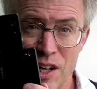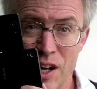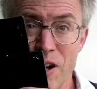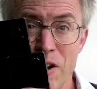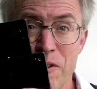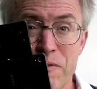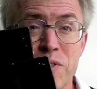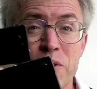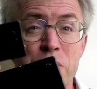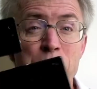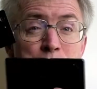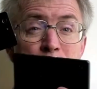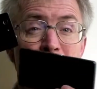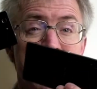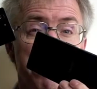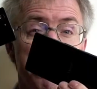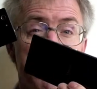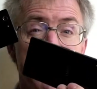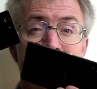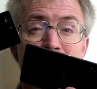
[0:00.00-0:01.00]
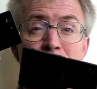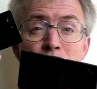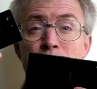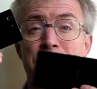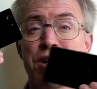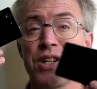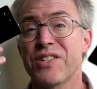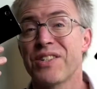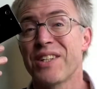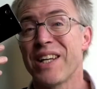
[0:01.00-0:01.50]
After the big build-up I
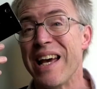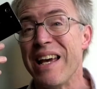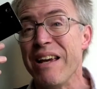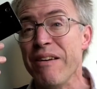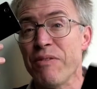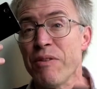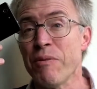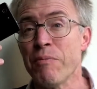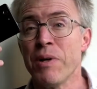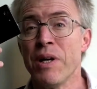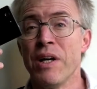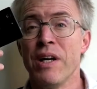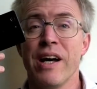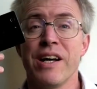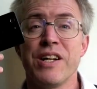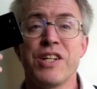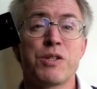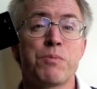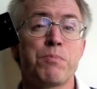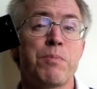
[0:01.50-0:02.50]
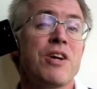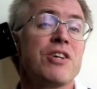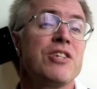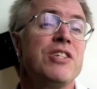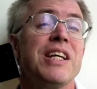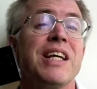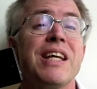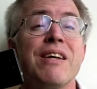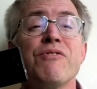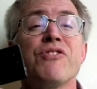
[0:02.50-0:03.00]
just gave them, and
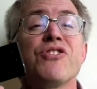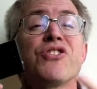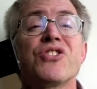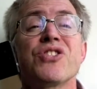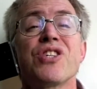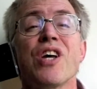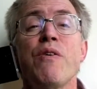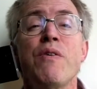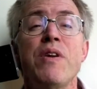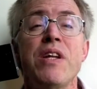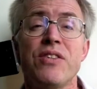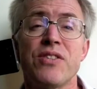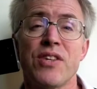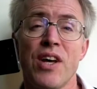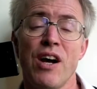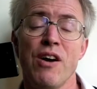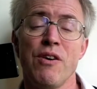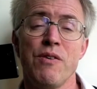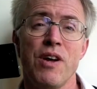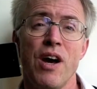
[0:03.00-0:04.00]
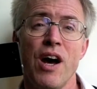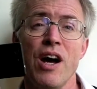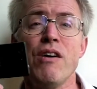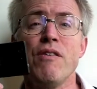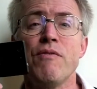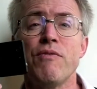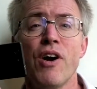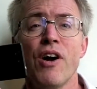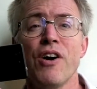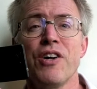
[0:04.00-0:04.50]
especially given Sony's own
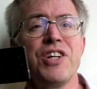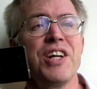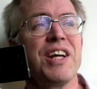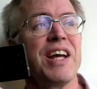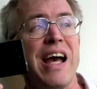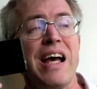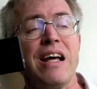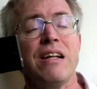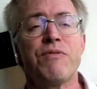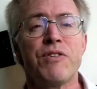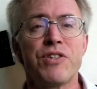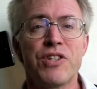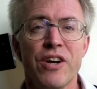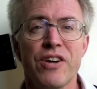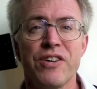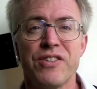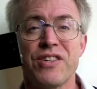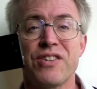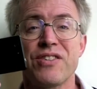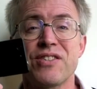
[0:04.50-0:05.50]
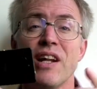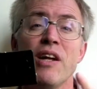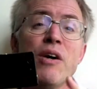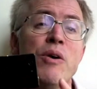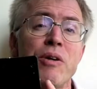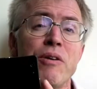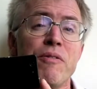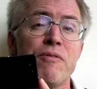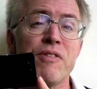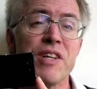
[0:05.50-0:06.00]
overarching advertising
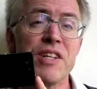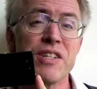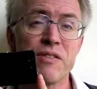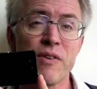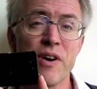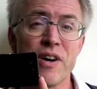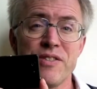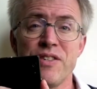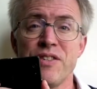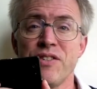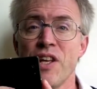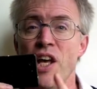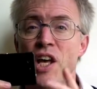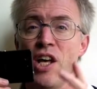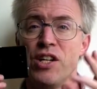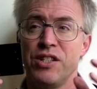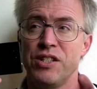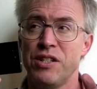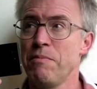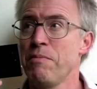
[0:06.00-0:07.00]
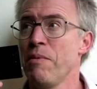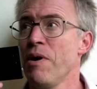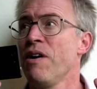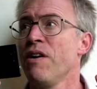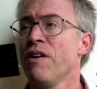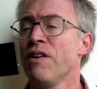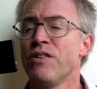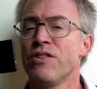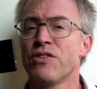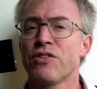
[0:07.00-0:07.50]
slogan for these devices,
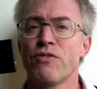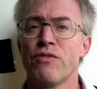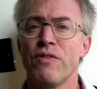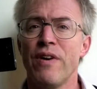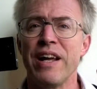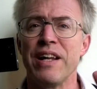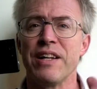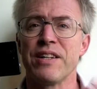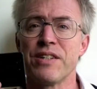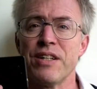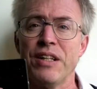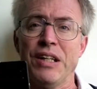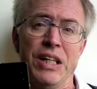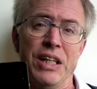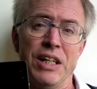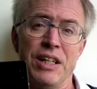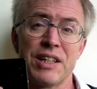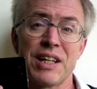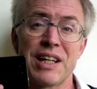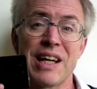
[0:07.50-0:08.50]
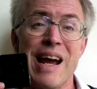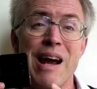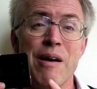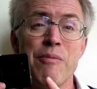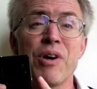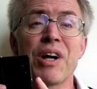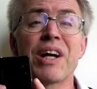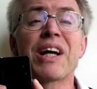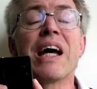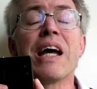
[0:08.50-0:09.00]
demand great, the
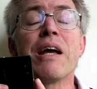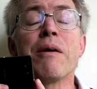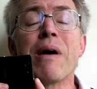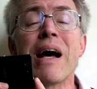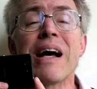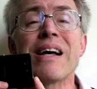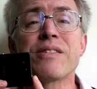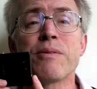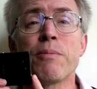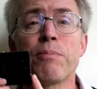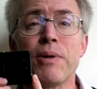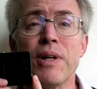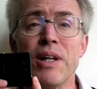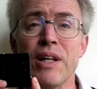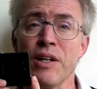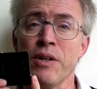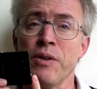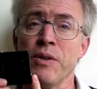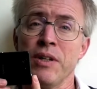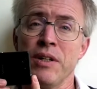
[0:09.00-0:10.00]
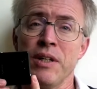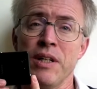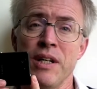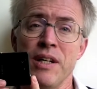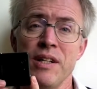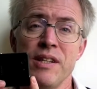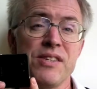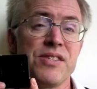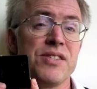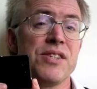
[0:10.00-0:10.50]
camera came as a blow.
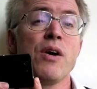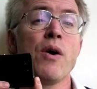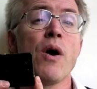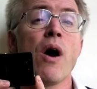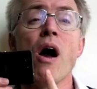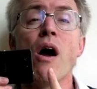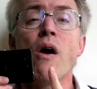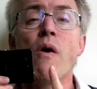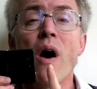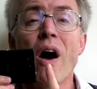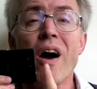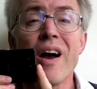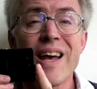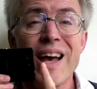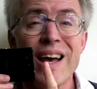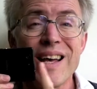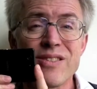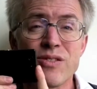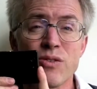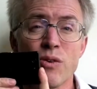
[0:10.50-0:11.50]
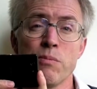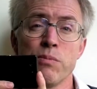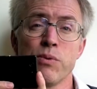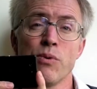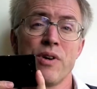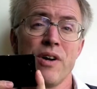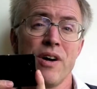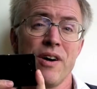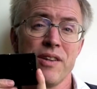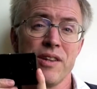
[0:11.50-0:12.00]
There's no OIS on
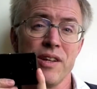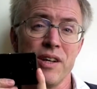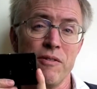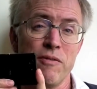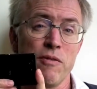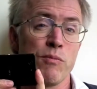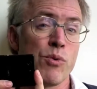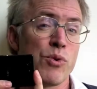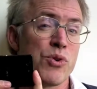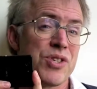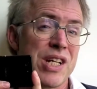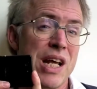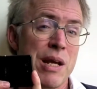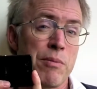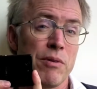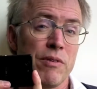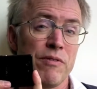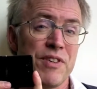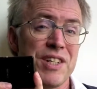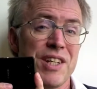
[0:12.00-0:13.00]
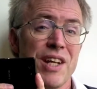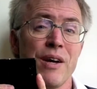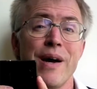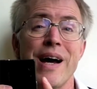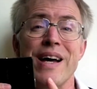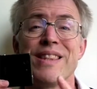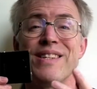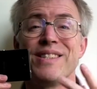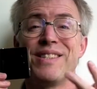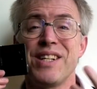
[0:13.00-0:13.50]
board either for more stable video,
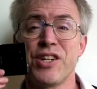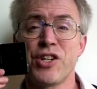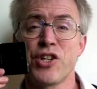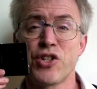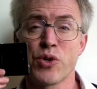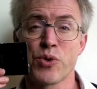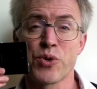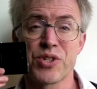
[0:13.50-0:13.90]
and the digital